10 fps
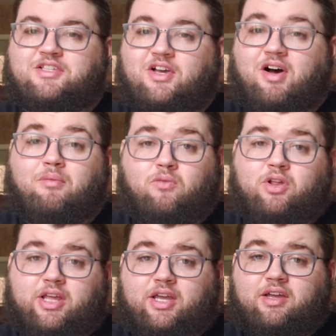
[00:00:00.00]
so I'm
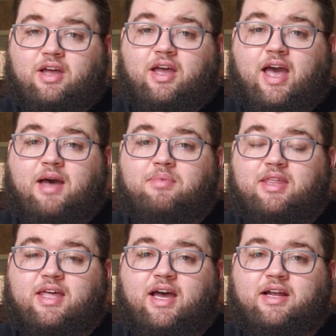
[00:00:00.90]
really
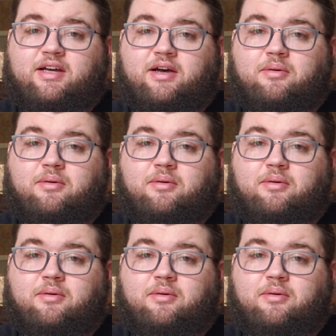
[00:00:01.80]
happy that